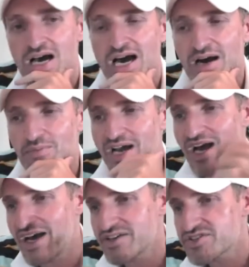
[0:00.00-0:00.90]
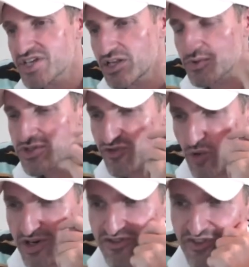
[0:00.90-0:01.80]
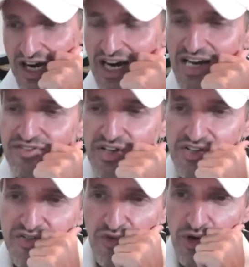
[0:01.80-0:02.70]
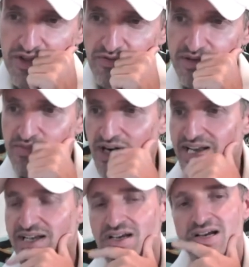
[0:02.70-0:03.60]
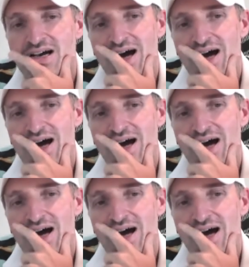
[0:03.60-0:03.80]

My highest sell was 45 on this 43 break.